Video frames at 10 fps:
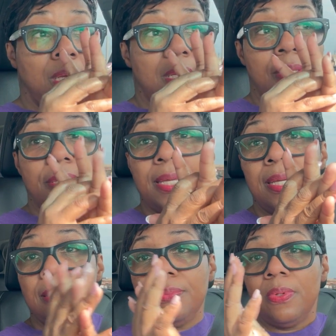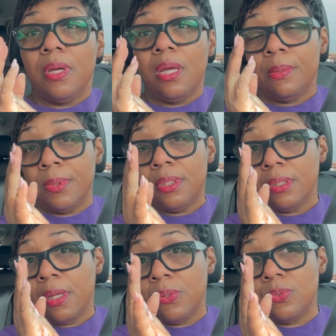And then I'm going to
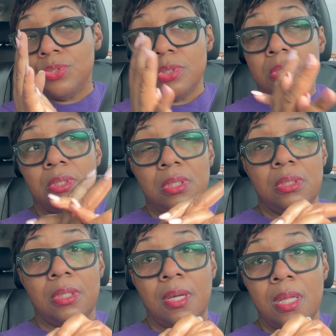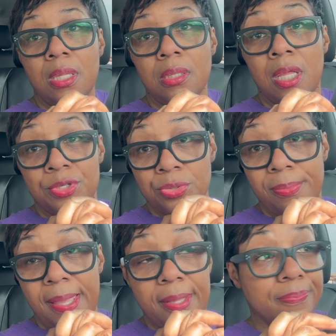go to the
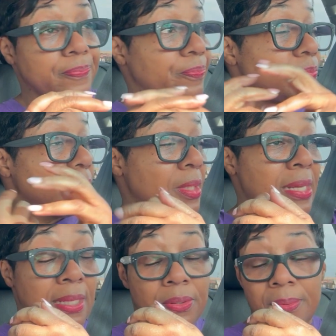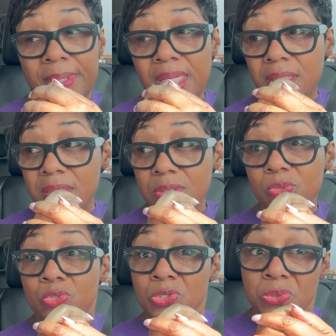laundromat. I didn't go to bed
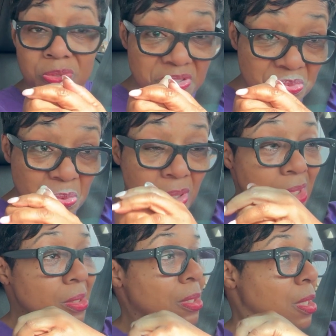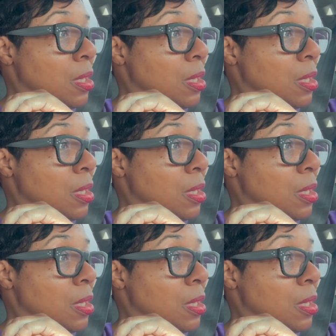until 2 this morning.